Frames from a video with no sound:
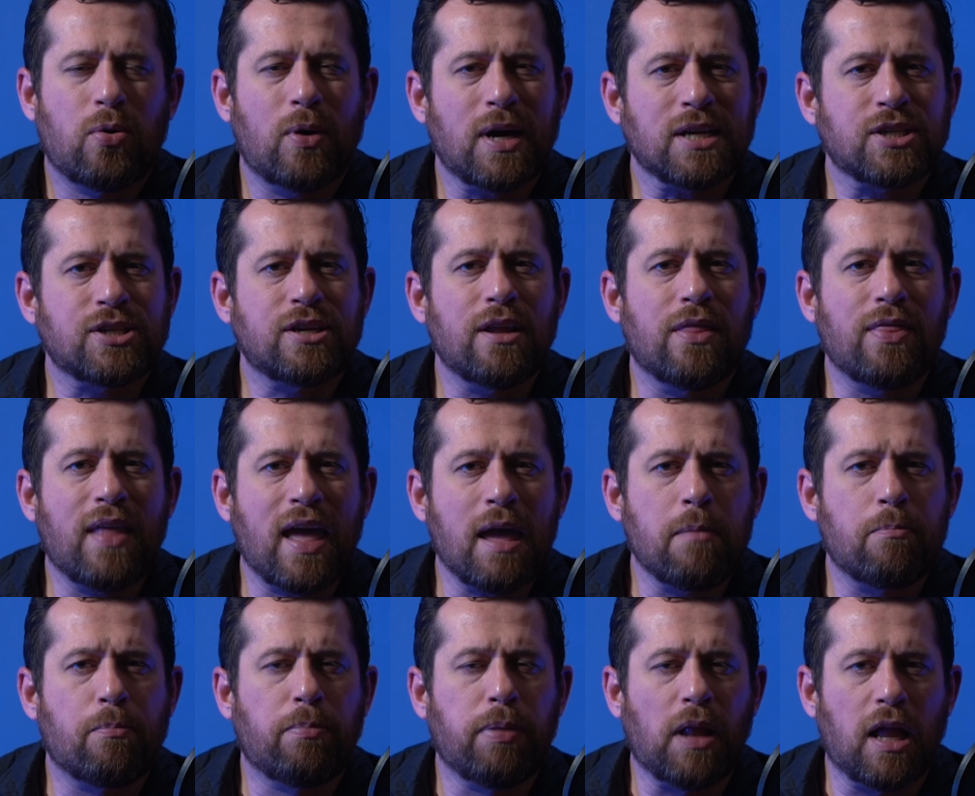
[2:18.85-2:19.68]
question
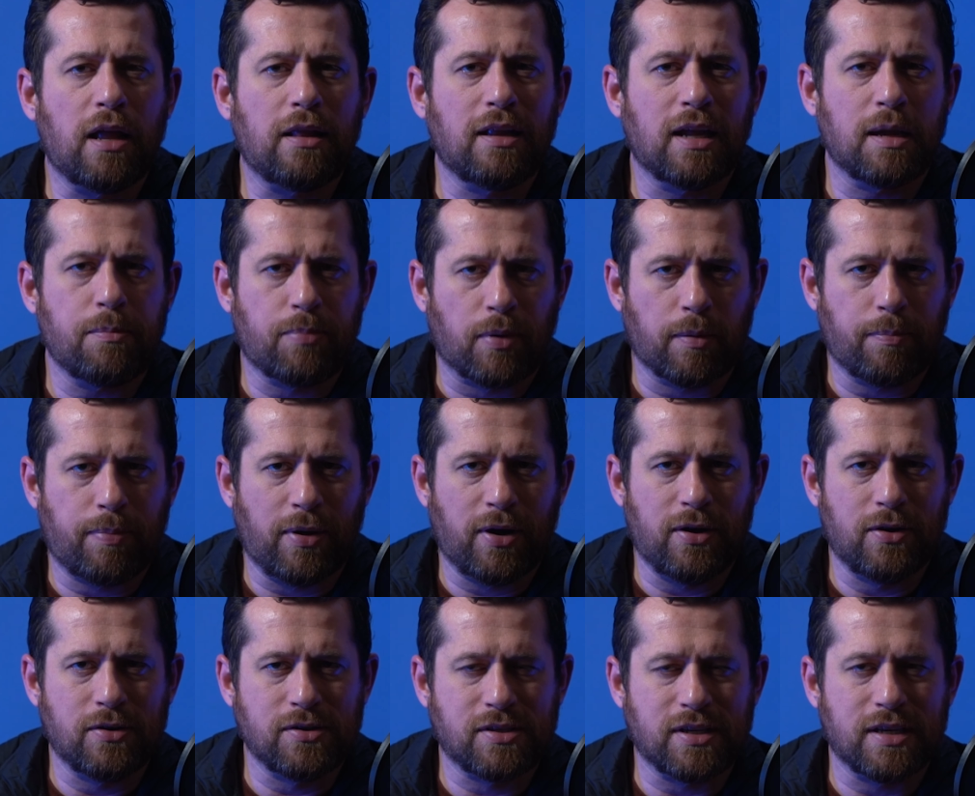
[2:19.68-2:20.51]
they bluntly
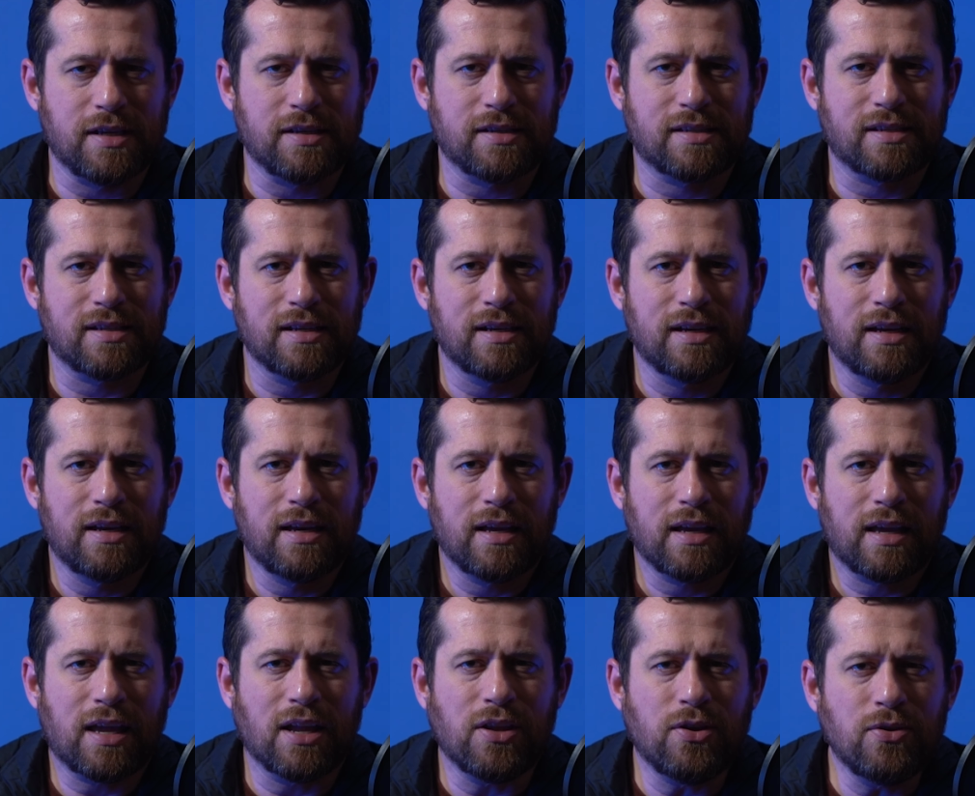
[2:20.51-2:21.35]
propose is,
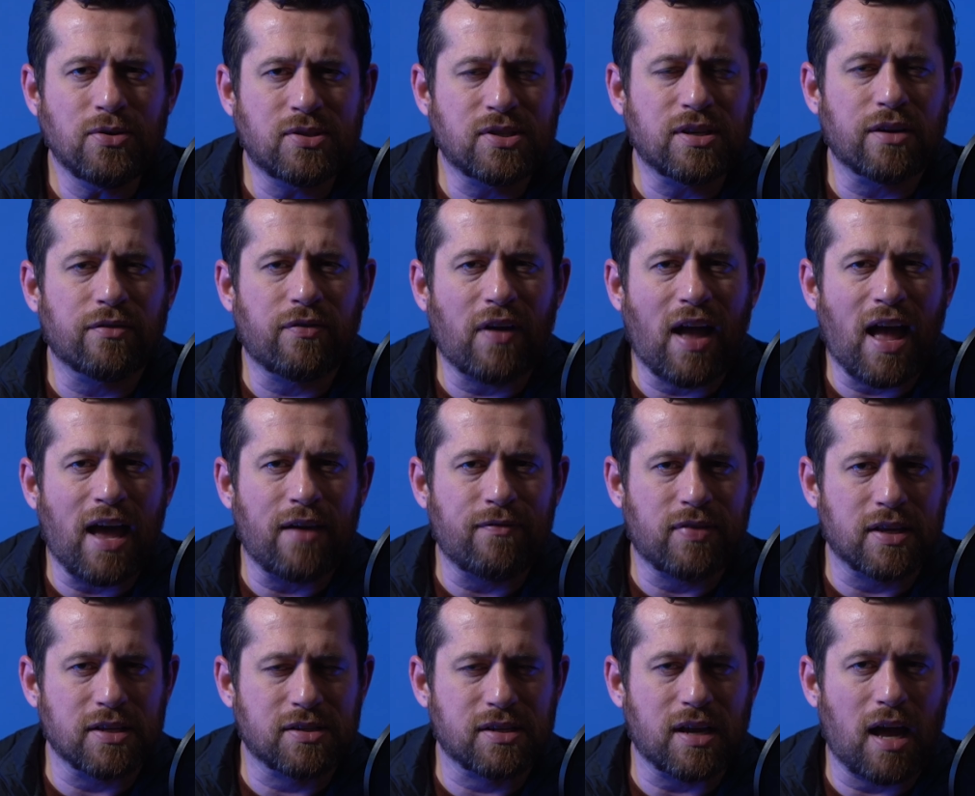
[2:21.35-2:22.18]
can you
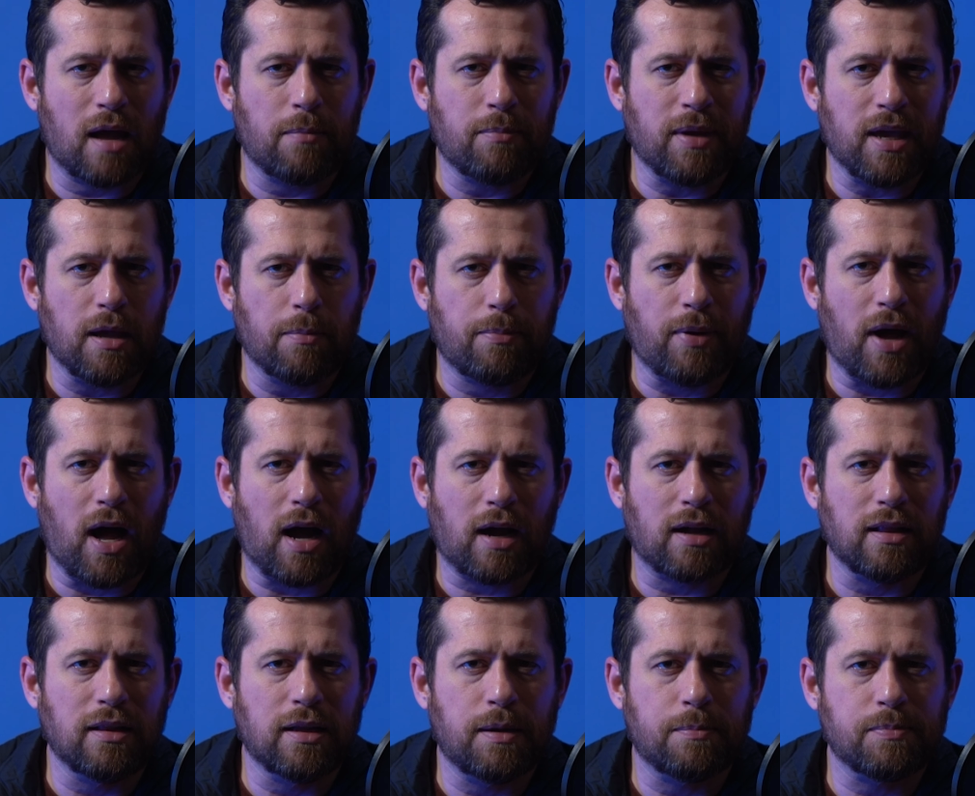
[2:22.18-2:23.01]
survive the zombie
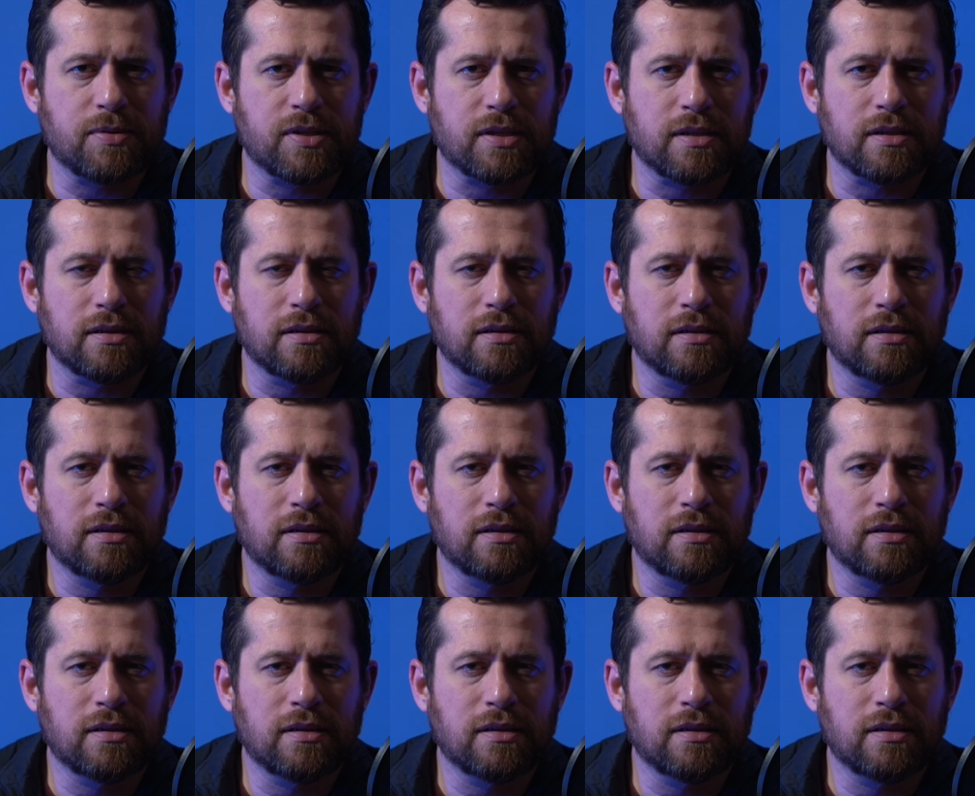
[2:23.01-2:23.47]
apocalypse?